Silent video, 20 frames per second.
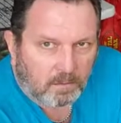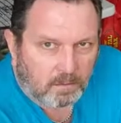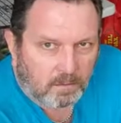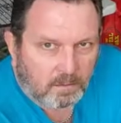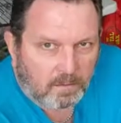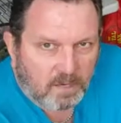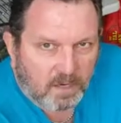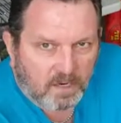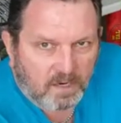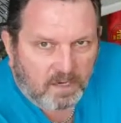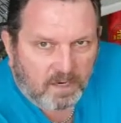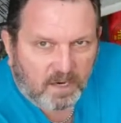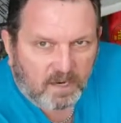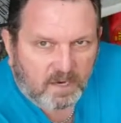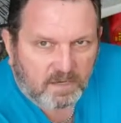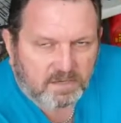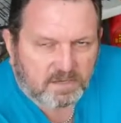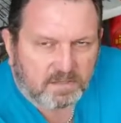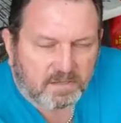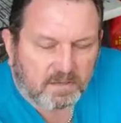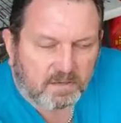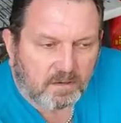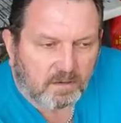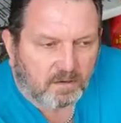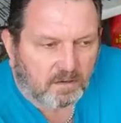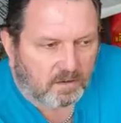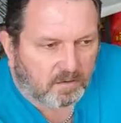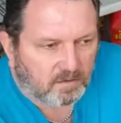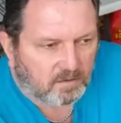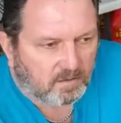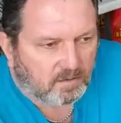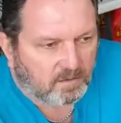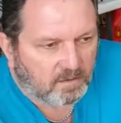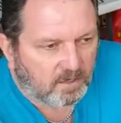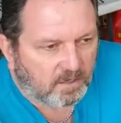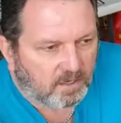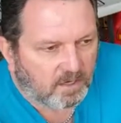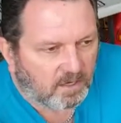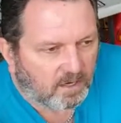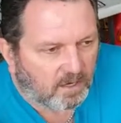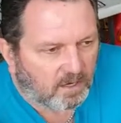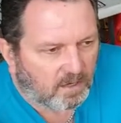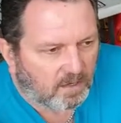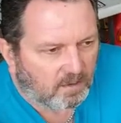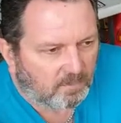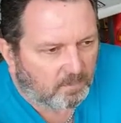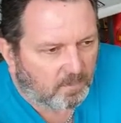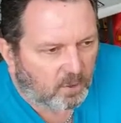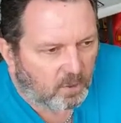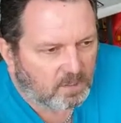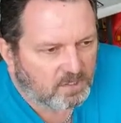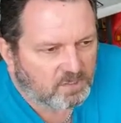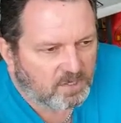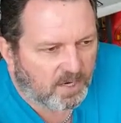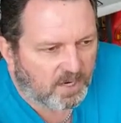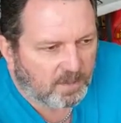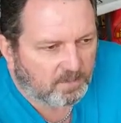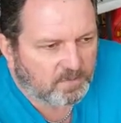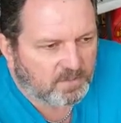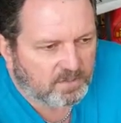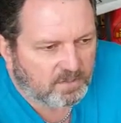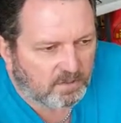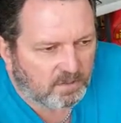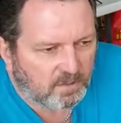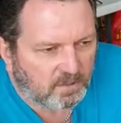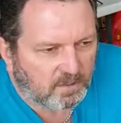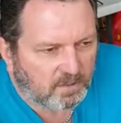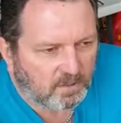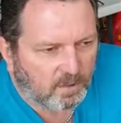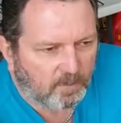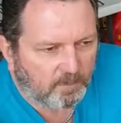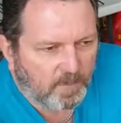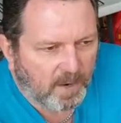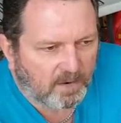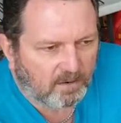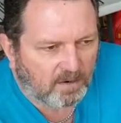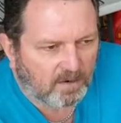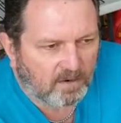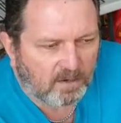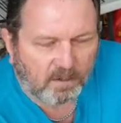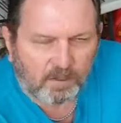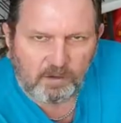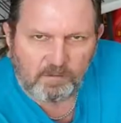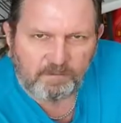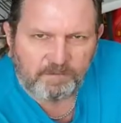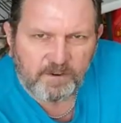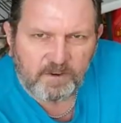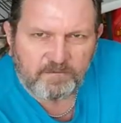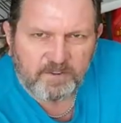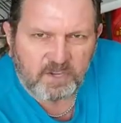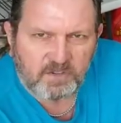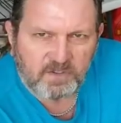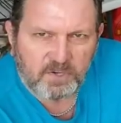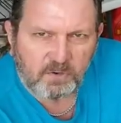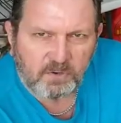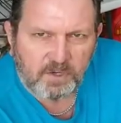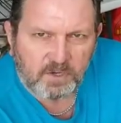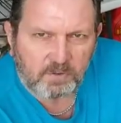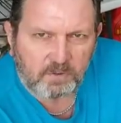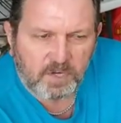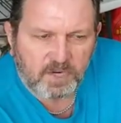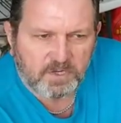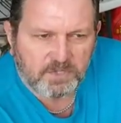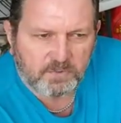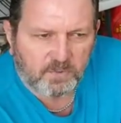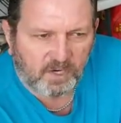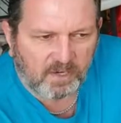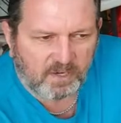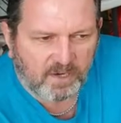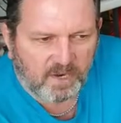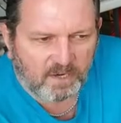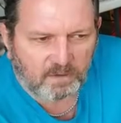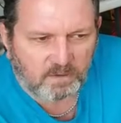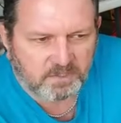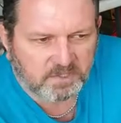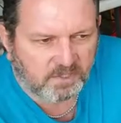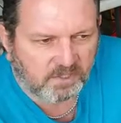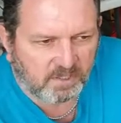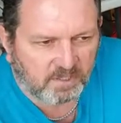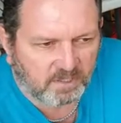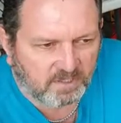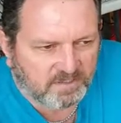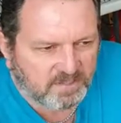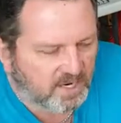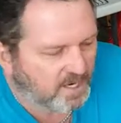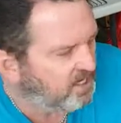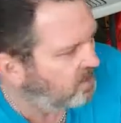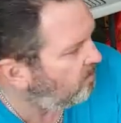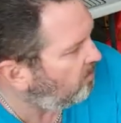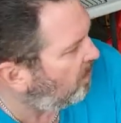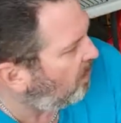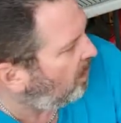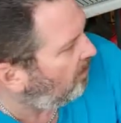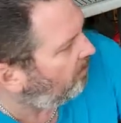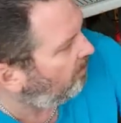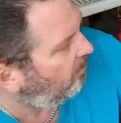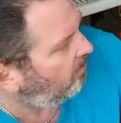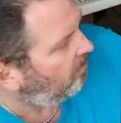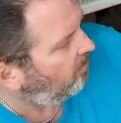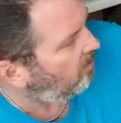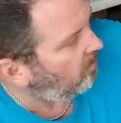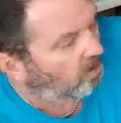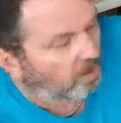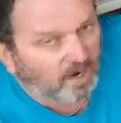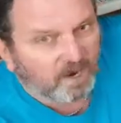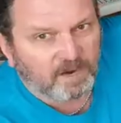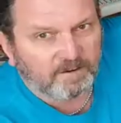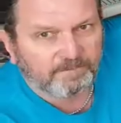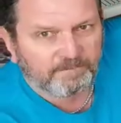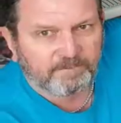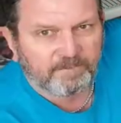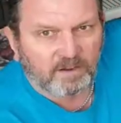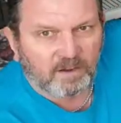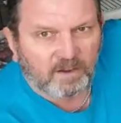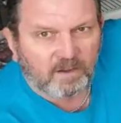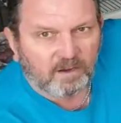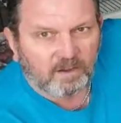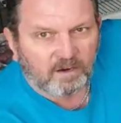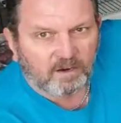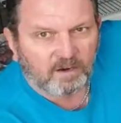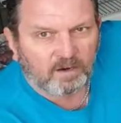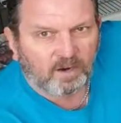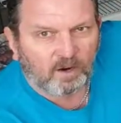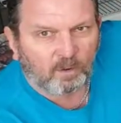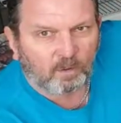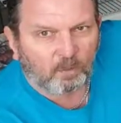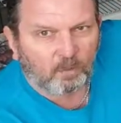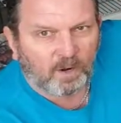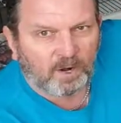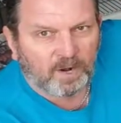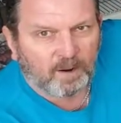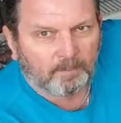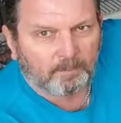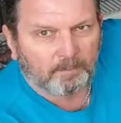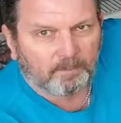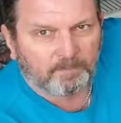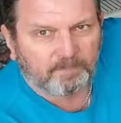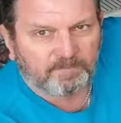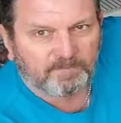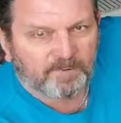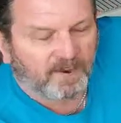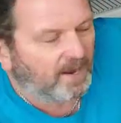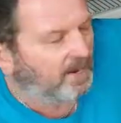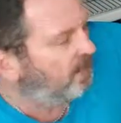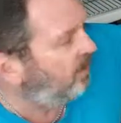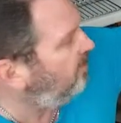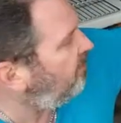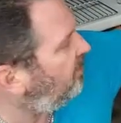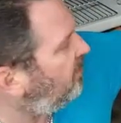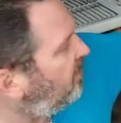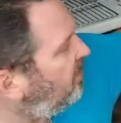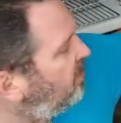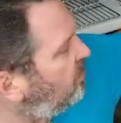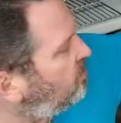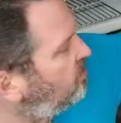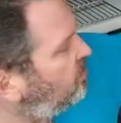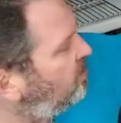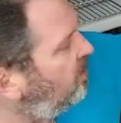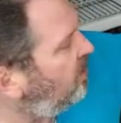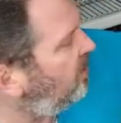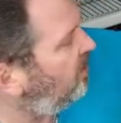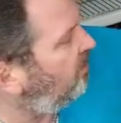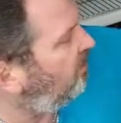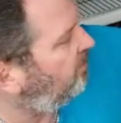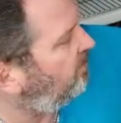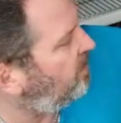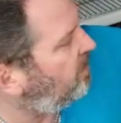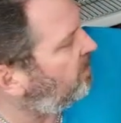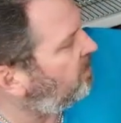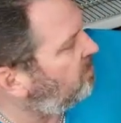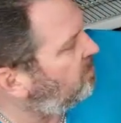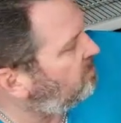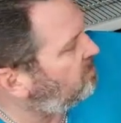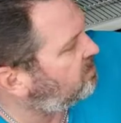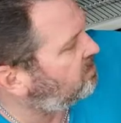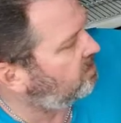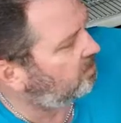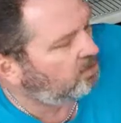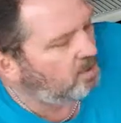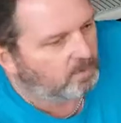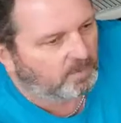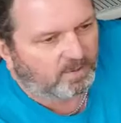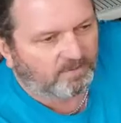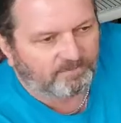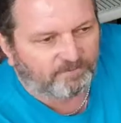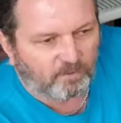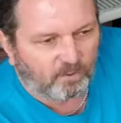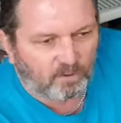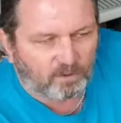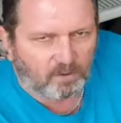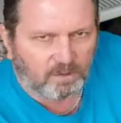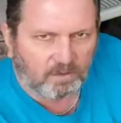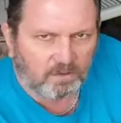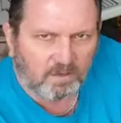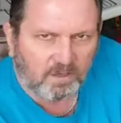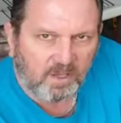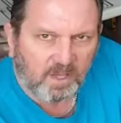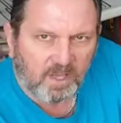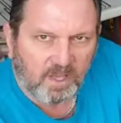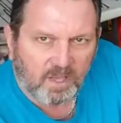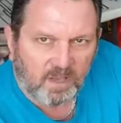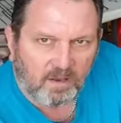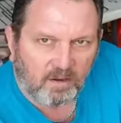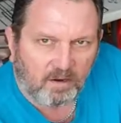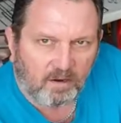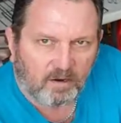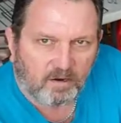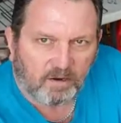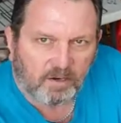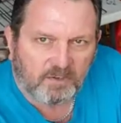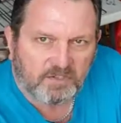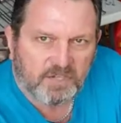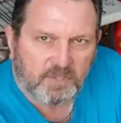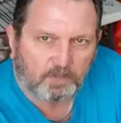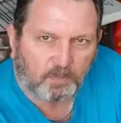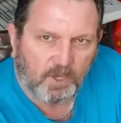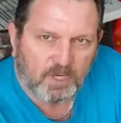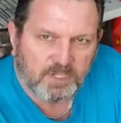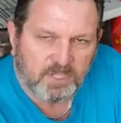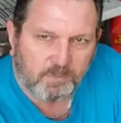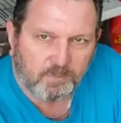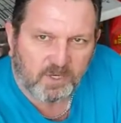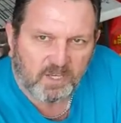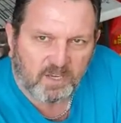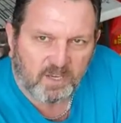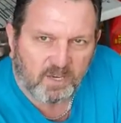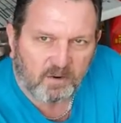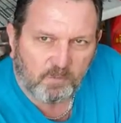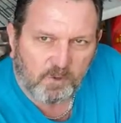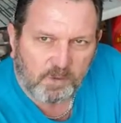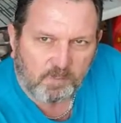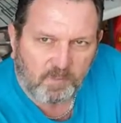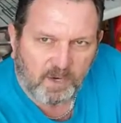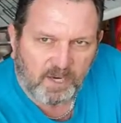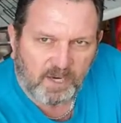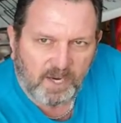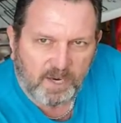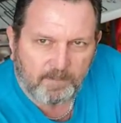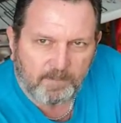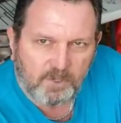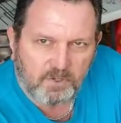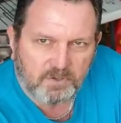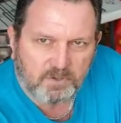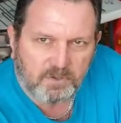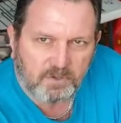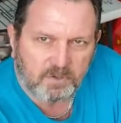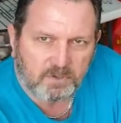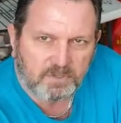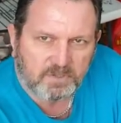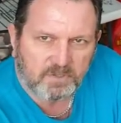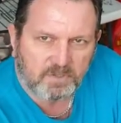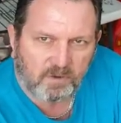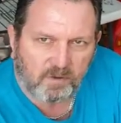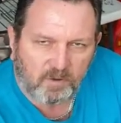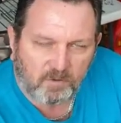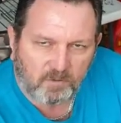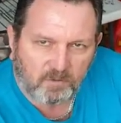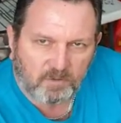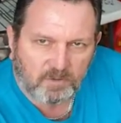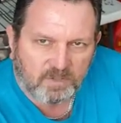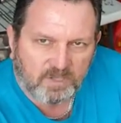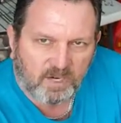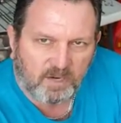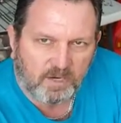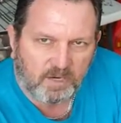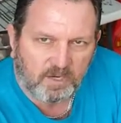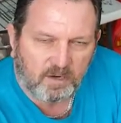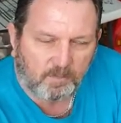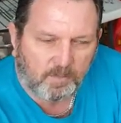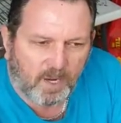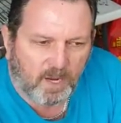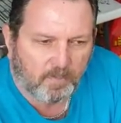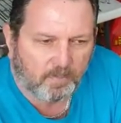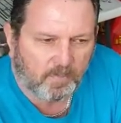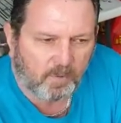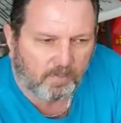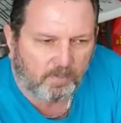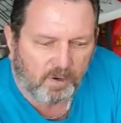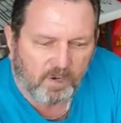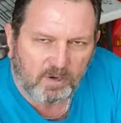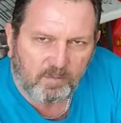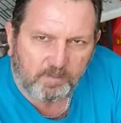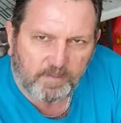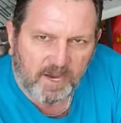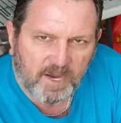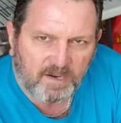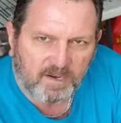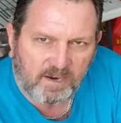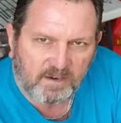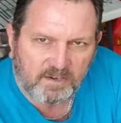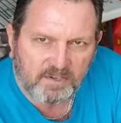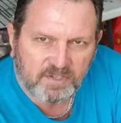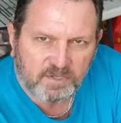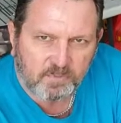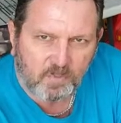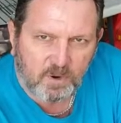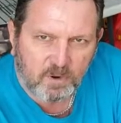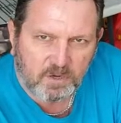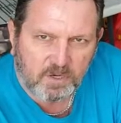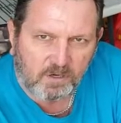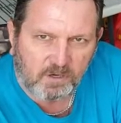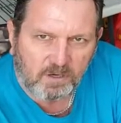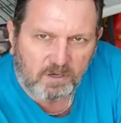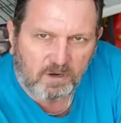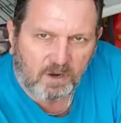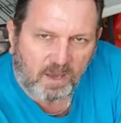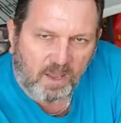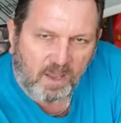Okay guys, the pork chops are about 152 degrees now, so I'm going to take them off. I'm going to wrap 5 in each sheet of these aluminum foil. I'm going to spritz them again with my apple juice and tighten them up and put them back on the smoker